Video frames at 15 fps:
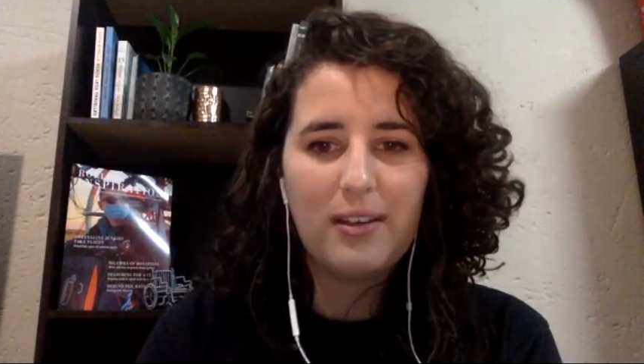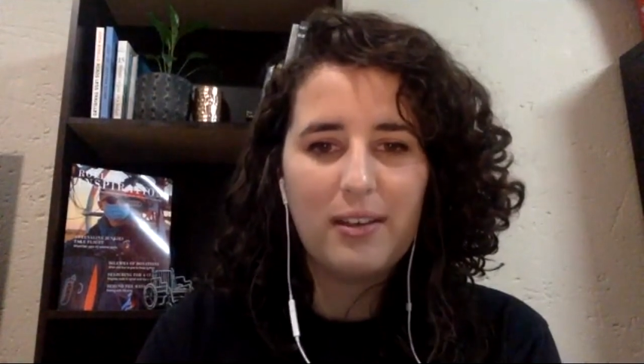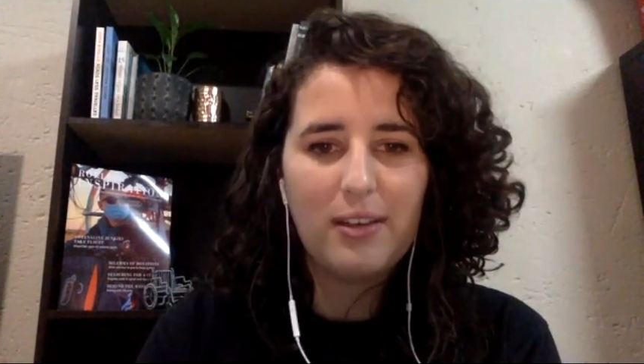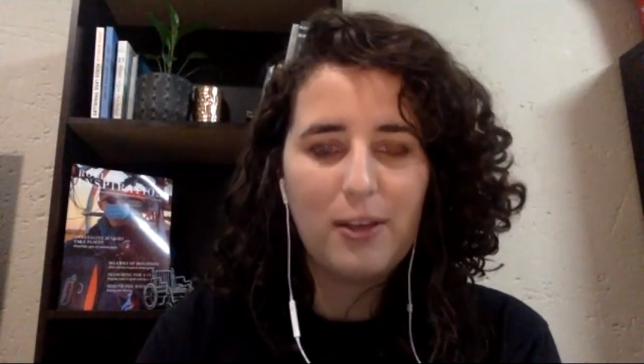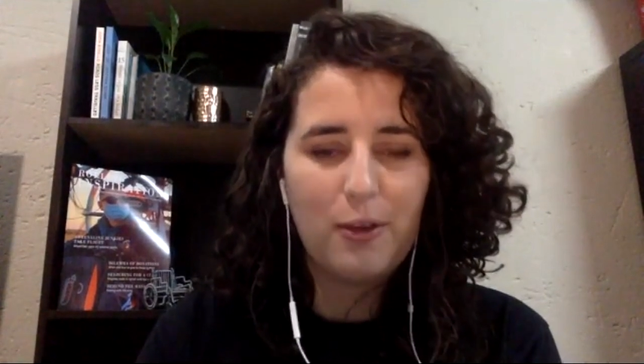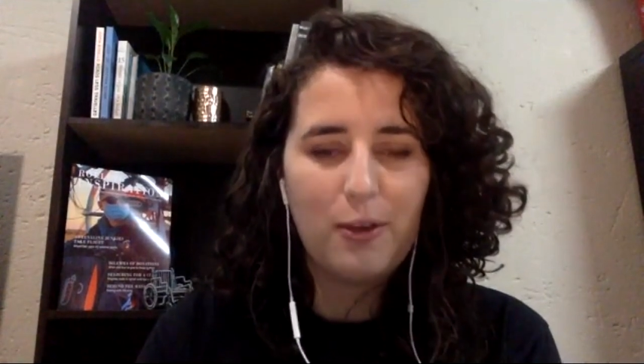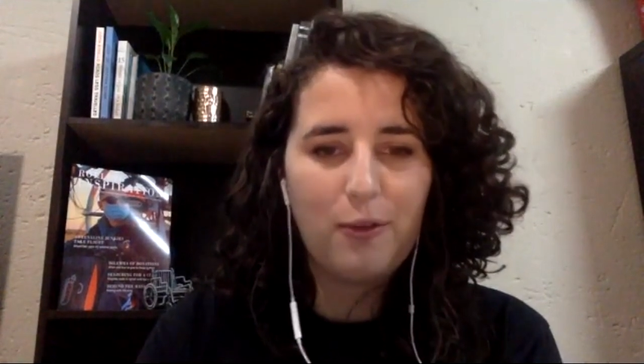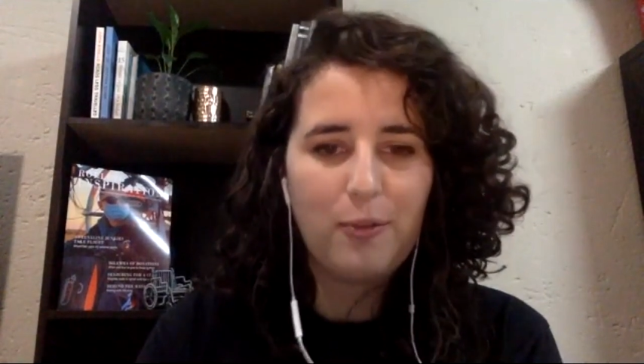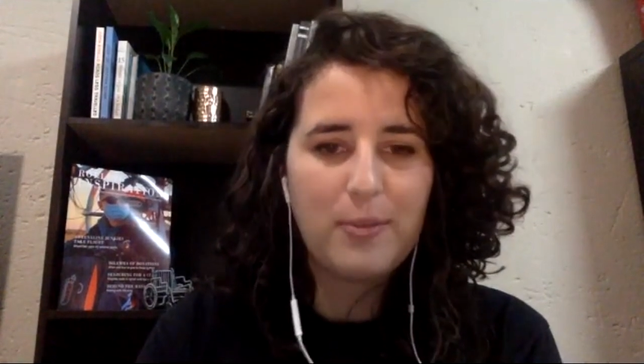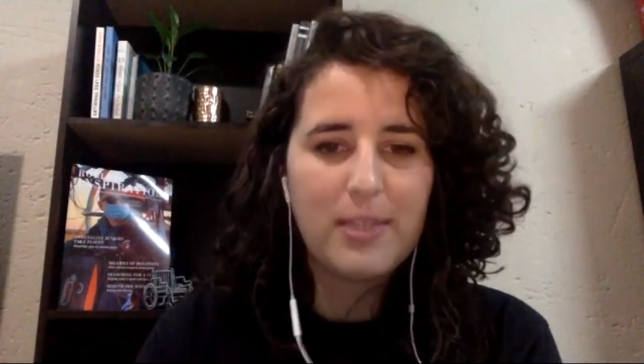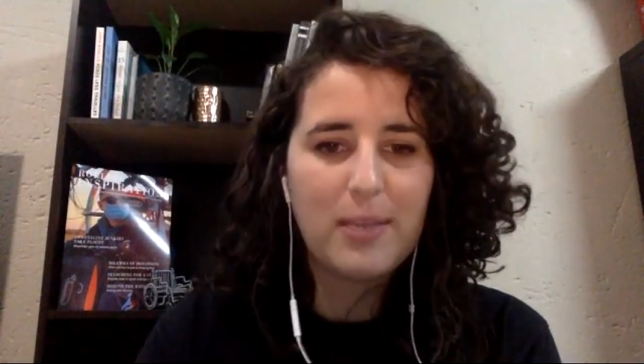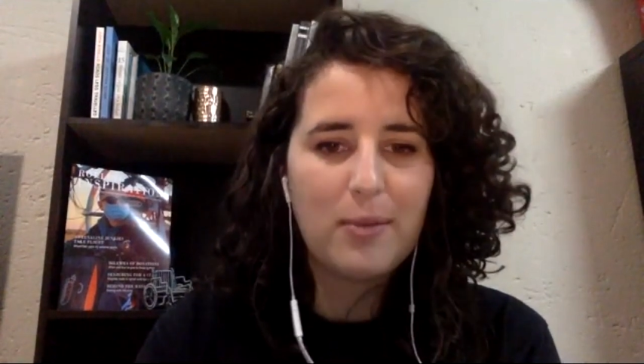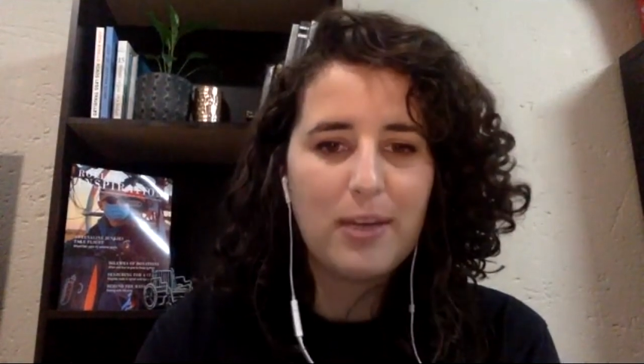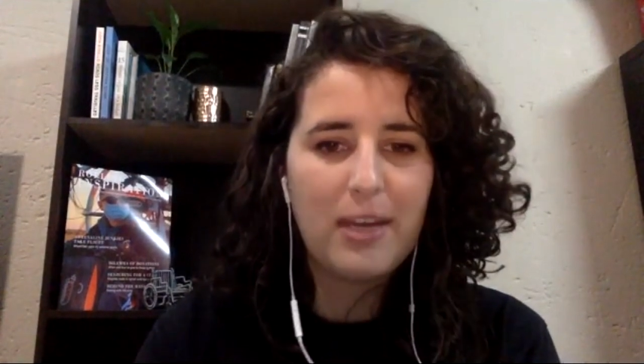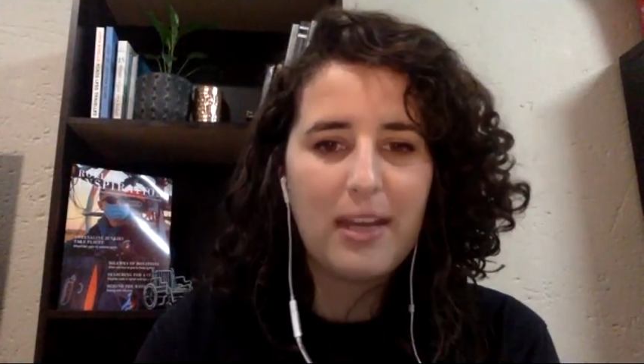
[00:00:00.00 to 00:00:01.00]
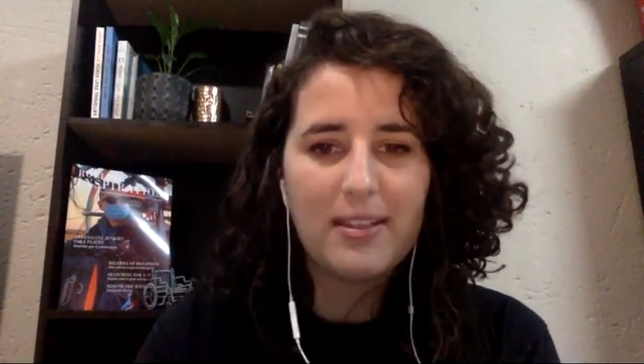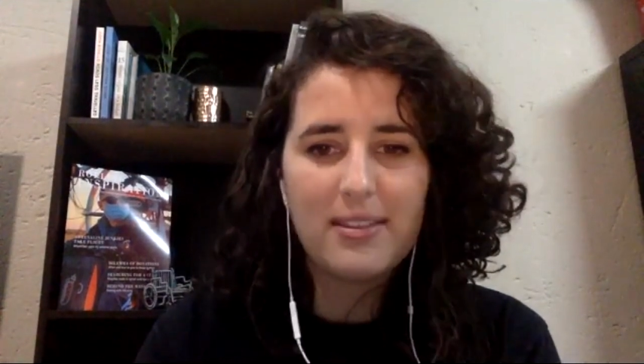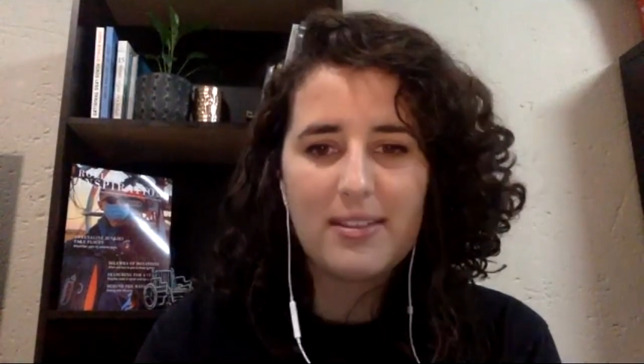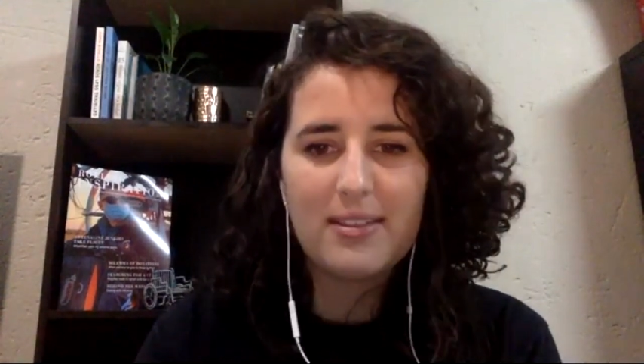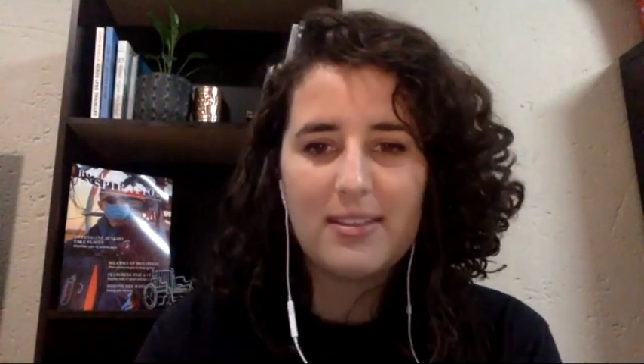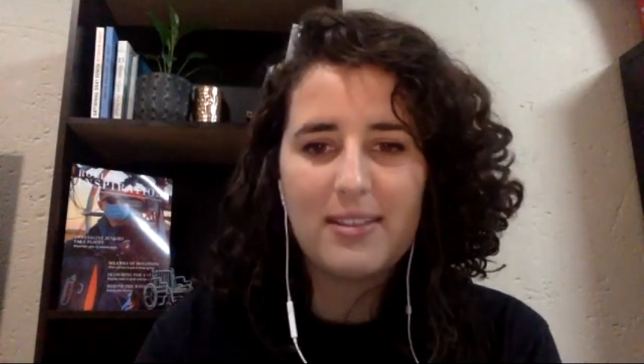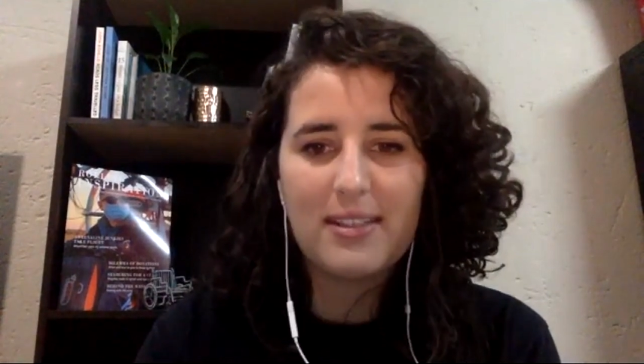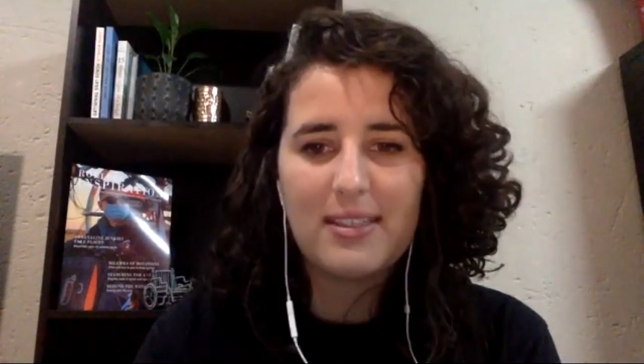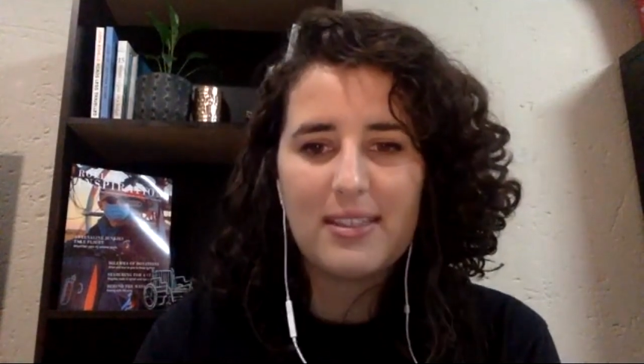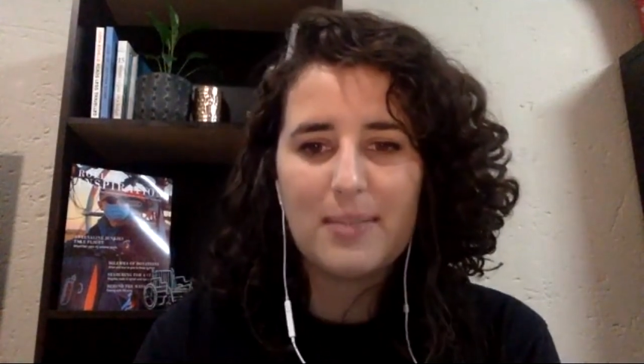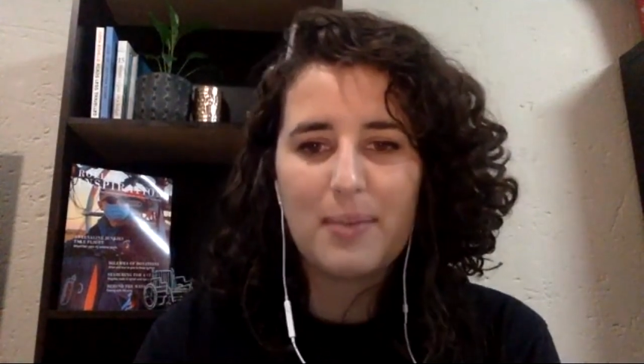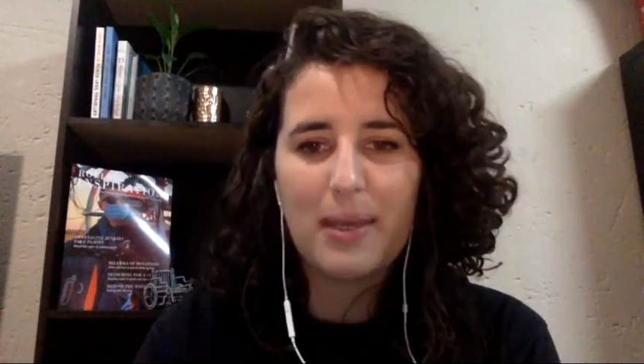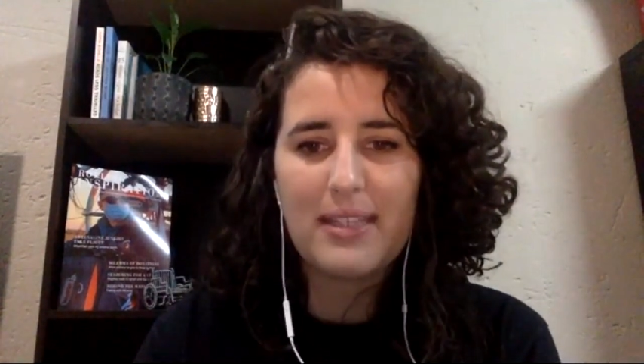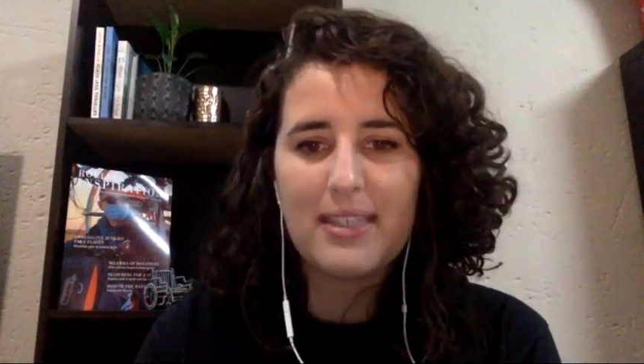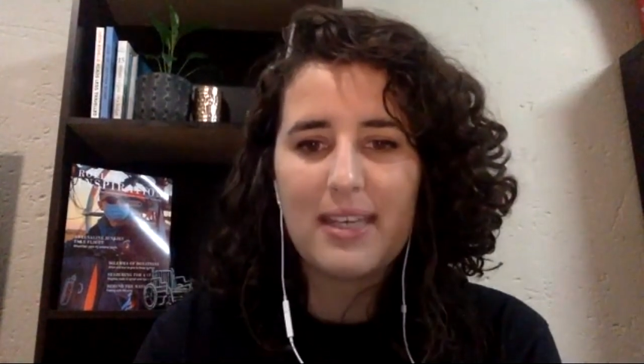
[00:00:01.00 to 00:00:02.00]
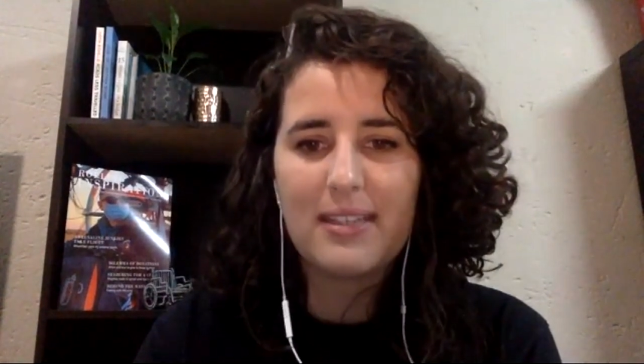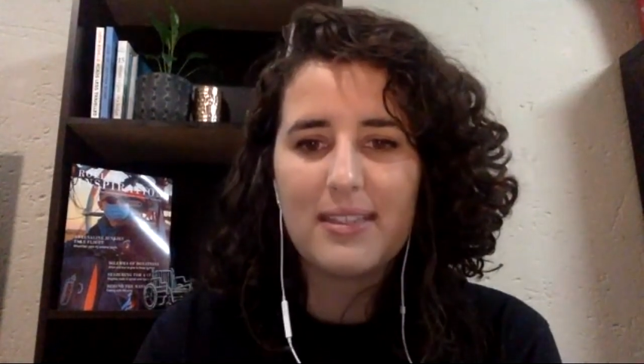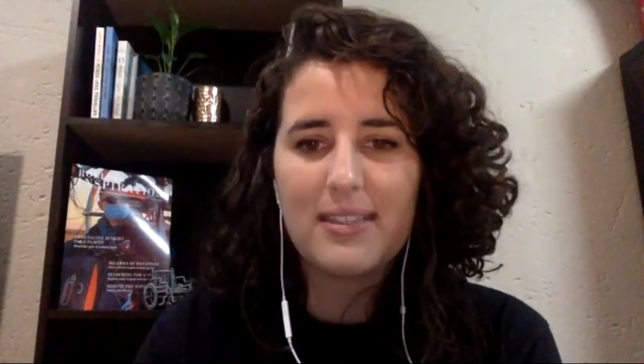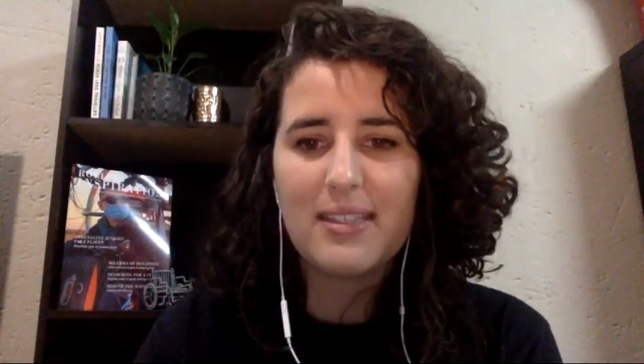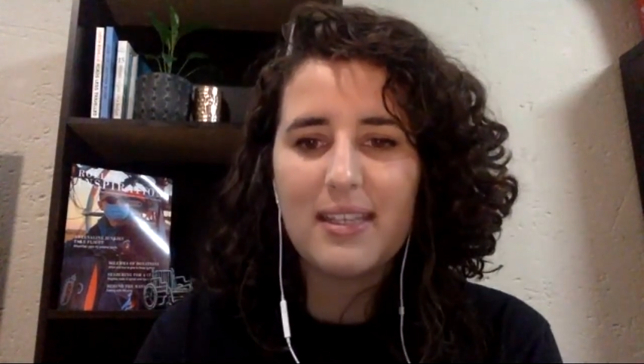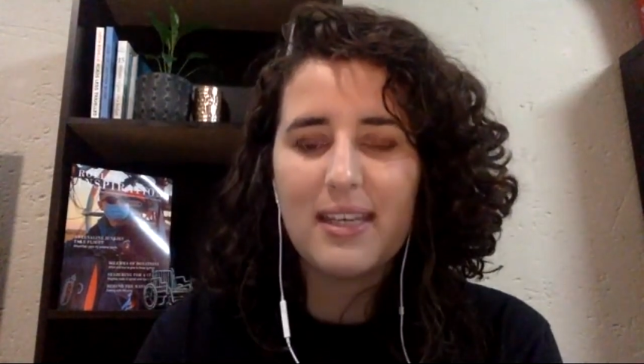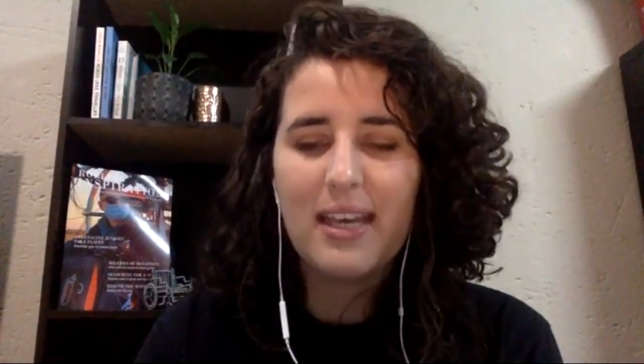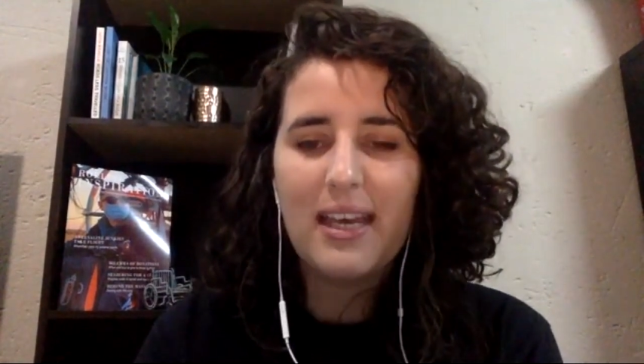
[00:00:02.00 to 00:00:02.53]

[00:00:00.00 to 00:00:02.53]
you know, from someone else, does this make sense?